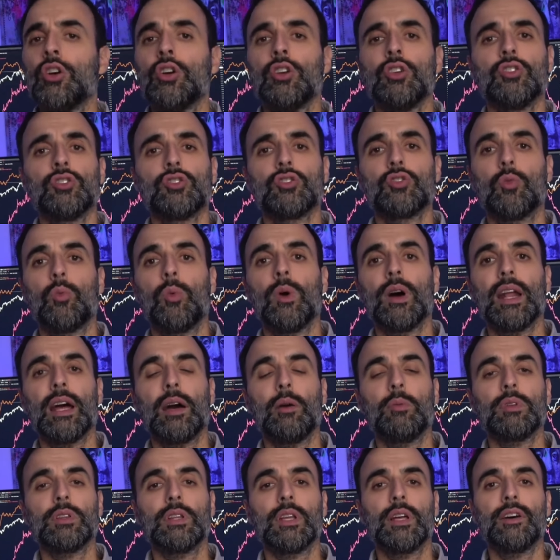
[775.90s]
So, what I
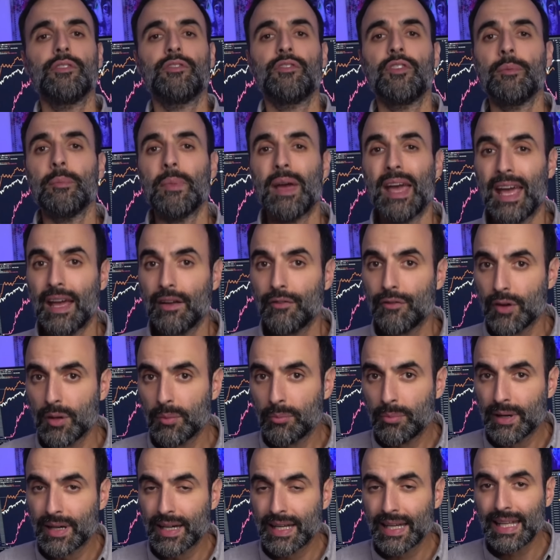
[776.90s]
would love from
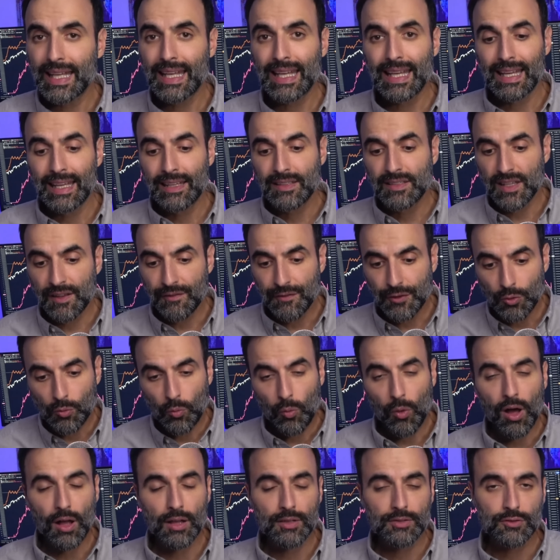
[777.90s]
everybody is if you
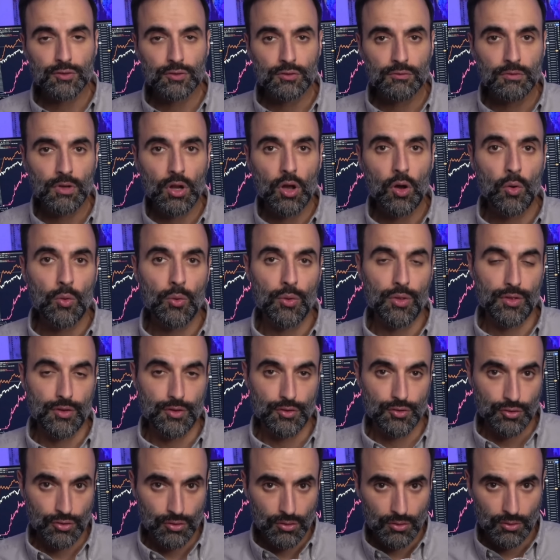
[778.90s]
want to know the
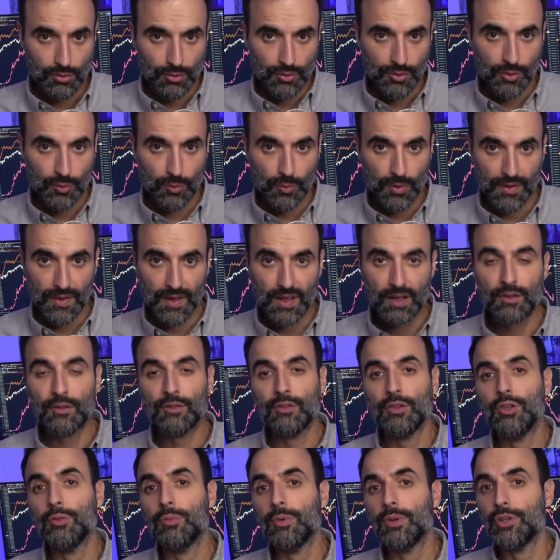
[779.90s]
truth, well, then
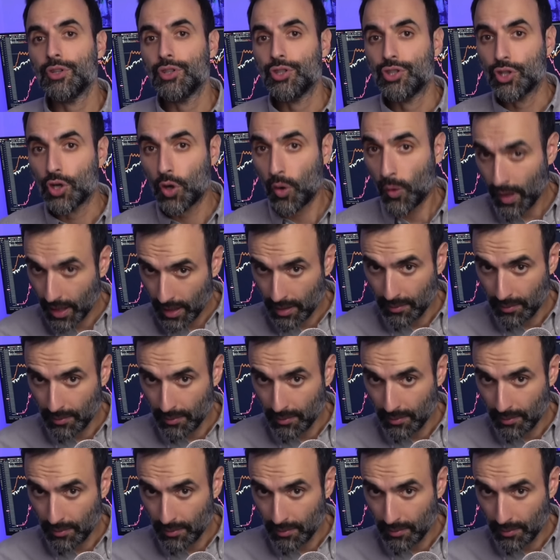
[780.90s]
you would join